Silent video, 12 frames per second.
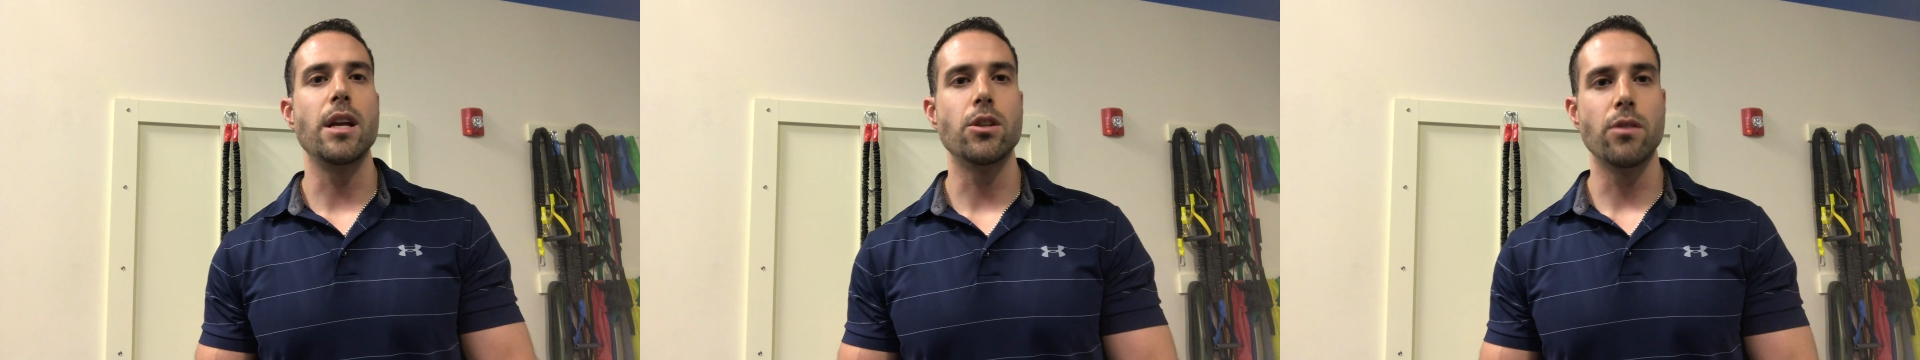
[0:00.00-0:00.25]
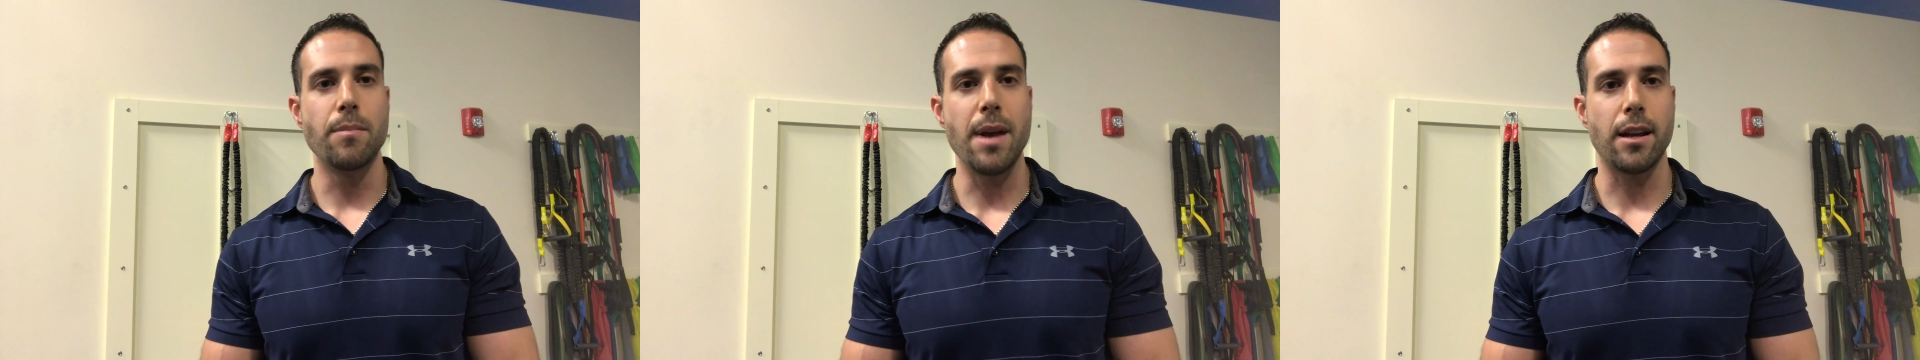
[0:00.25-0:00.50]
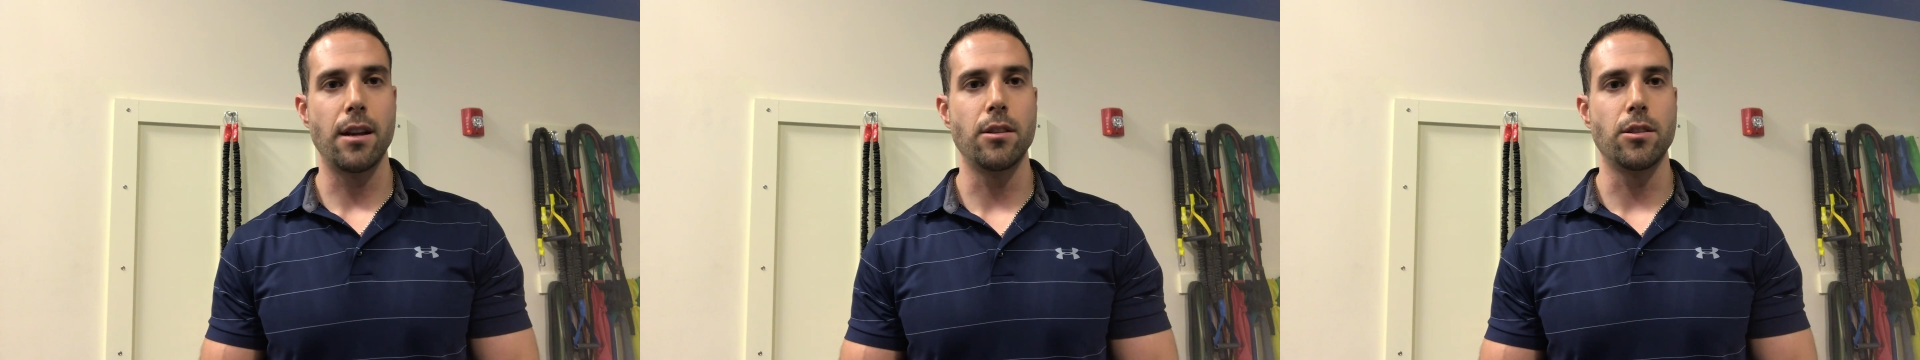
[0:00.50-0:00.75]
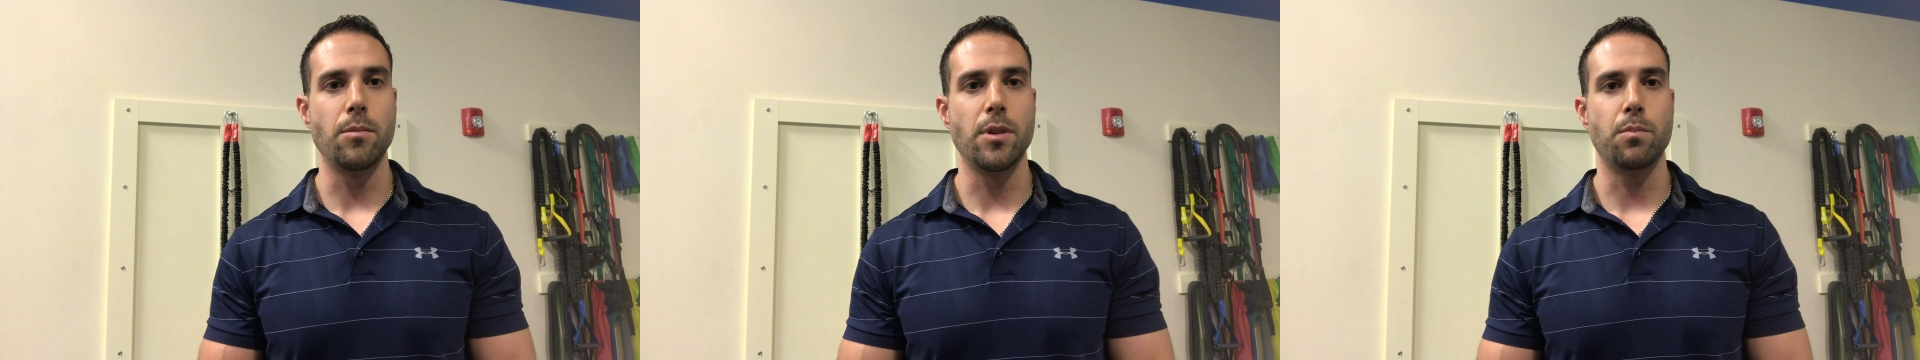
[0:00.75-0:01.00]
injury
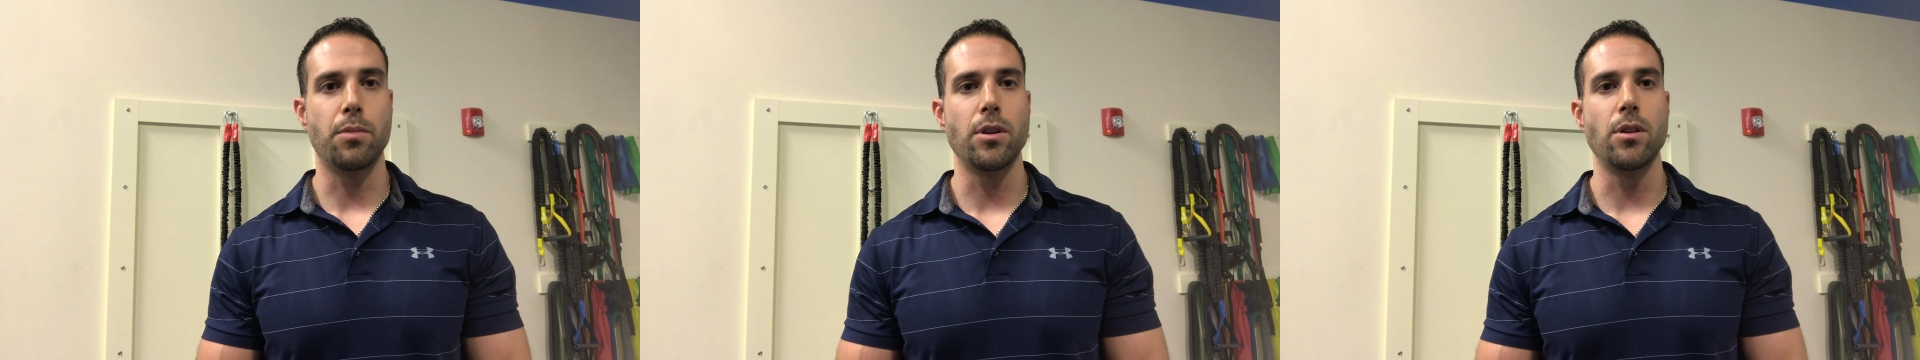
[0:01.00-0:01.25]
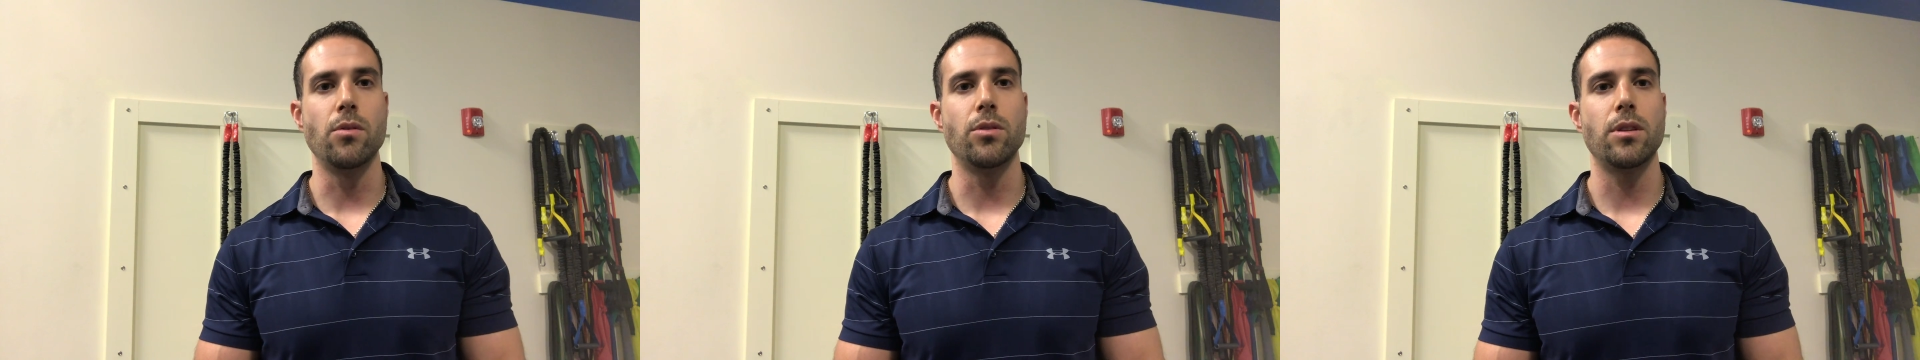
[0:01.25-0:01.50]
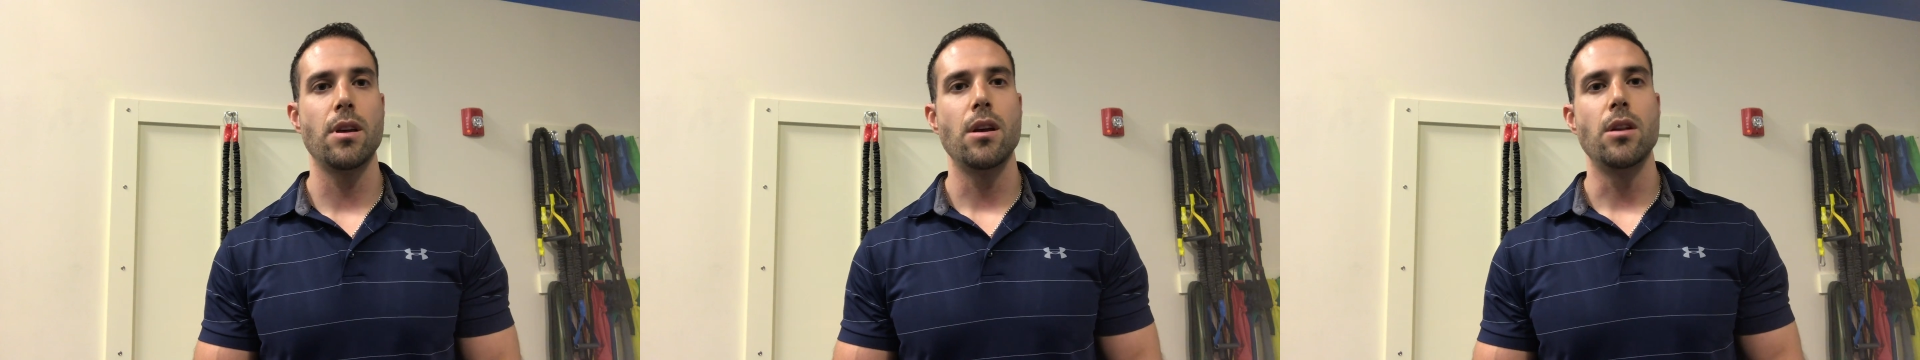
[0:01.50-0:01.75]
mechanism is produced,